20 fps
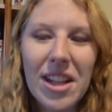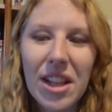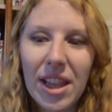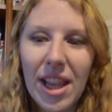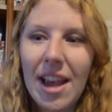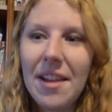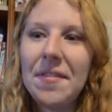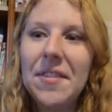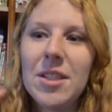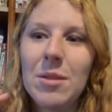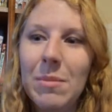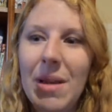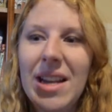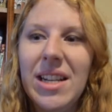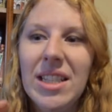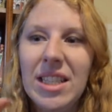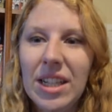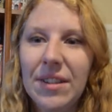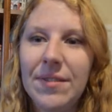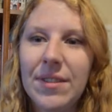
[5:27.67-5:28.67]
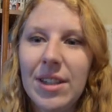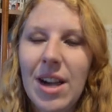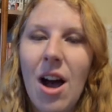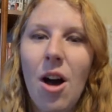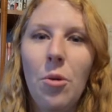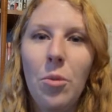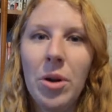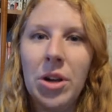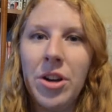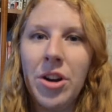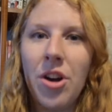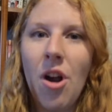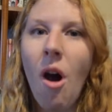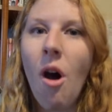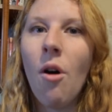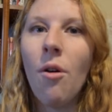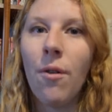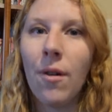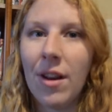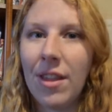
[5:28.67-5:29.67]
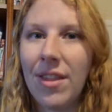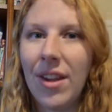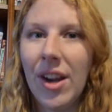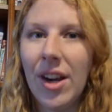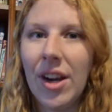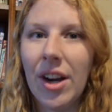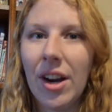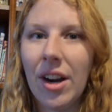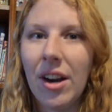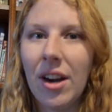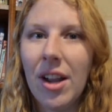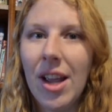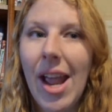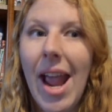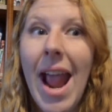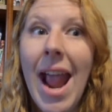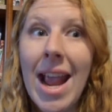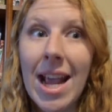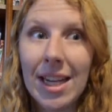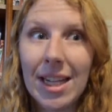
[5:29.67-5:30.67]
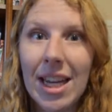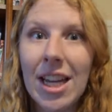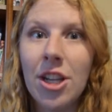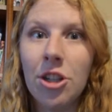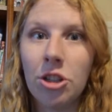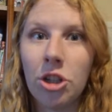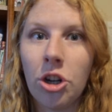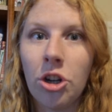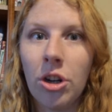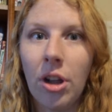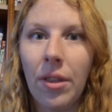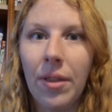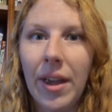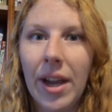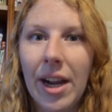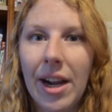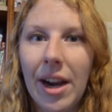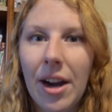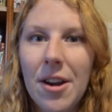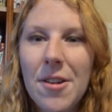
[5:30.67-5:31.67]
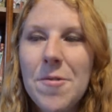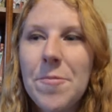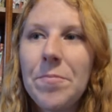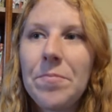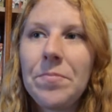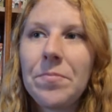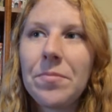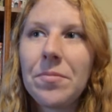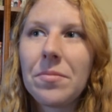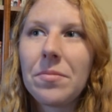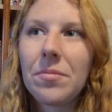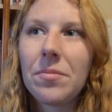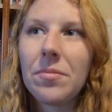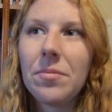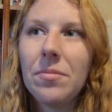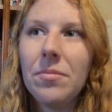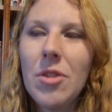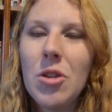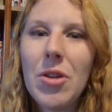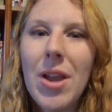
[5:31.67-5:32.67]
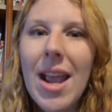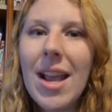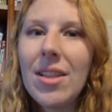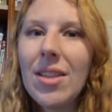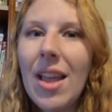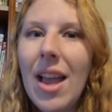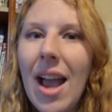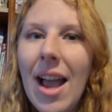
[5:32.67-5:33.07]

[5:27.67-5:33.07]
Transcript: Life is made difficult when you're an overthinker and internal thinker. You can't,